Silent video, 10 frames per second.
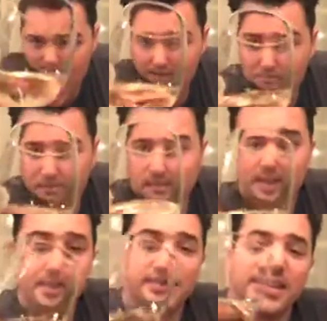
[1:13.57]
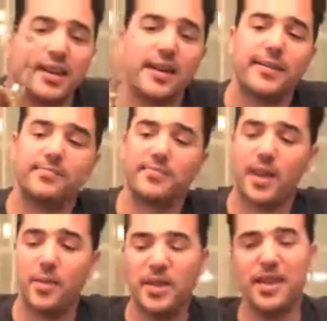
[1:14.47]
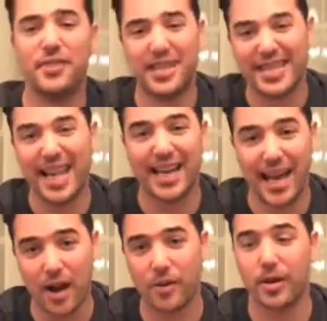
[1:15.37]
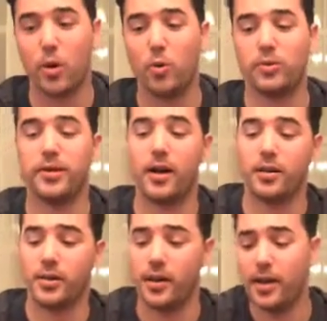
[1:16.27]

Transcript: I would say it's I'm going to give it a 10 karat gold color.